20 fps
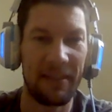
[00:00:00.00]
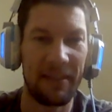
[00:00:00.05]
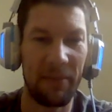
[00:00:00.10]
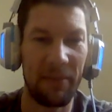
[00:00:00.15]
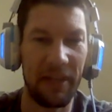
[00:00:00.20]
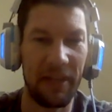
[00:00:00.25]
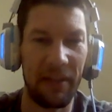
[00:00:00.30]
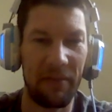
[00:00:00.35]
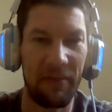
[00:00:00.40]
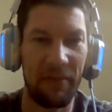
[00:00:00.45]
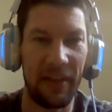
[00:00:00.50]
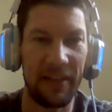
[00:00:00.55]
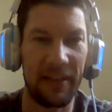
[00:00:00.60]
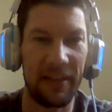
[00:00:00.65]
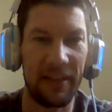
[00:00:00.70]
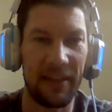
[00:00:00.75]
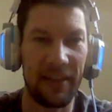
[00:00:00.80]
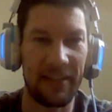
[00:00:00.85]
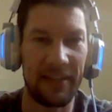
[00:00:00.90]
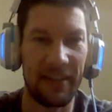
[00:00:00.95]
Somebody
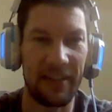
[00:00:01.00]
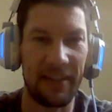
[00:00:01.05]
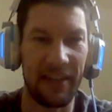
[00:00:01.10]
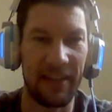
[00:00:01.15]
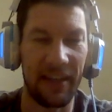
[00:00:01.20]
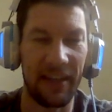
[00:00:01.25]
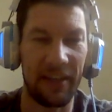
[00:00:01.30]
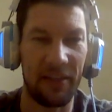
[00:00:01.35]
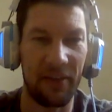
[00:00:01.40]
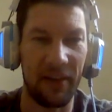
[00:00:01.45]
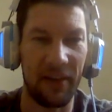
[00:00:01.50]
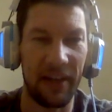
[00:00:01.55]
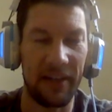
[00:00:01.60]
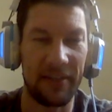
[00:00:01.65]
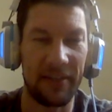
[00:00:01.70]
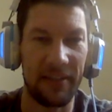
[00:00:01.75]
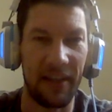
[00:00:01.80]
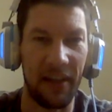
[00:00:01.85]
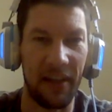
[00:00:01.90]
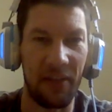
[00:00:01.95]
invented this, and it's like the
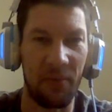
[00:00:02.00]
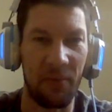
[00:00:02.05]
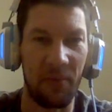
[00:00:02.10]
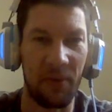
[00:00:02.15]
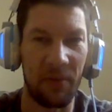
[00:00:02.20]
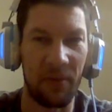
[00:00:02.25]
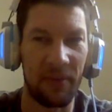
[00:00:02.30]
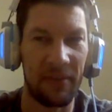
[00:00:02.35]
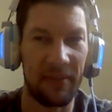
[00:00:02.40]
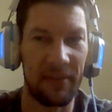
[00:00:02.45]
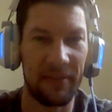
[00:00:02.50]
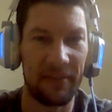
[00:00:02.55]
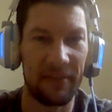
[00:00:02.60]
greatest thing in the world.